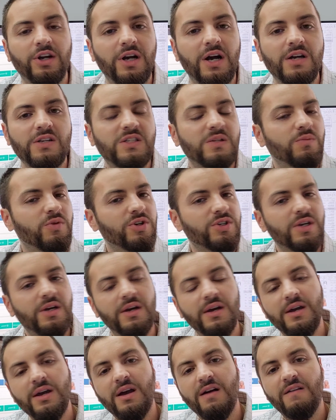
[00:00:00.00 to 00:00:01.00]
customers,
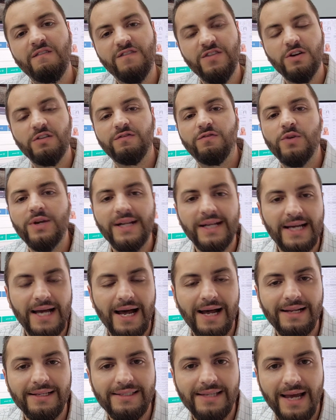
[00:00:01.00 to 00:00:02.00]
feel free to
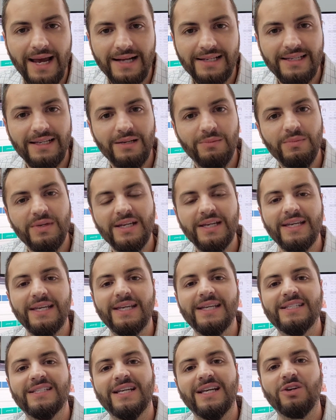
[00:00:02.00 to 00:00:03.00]
contact him.
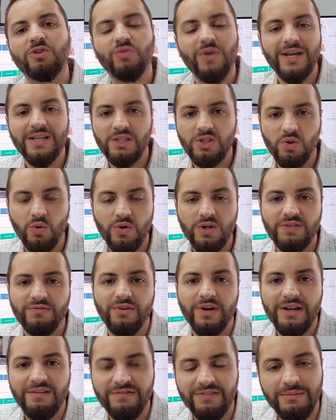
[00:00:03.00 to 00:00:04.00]
He is a great source for
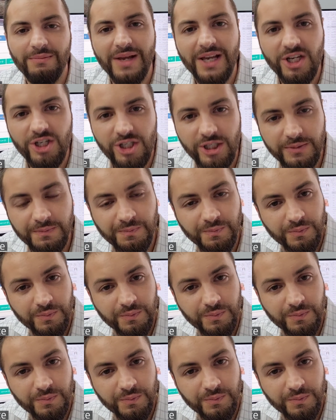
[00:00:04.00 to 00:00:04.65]
information.